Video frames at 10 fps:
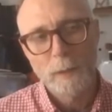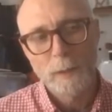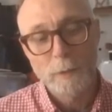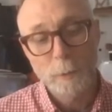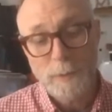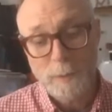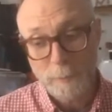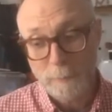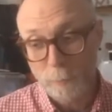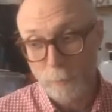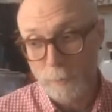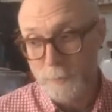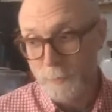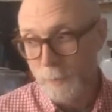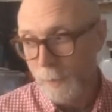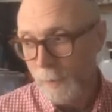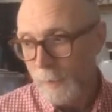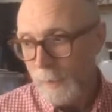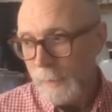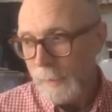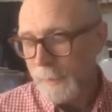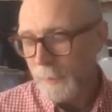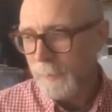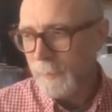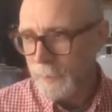doing something for us? And I think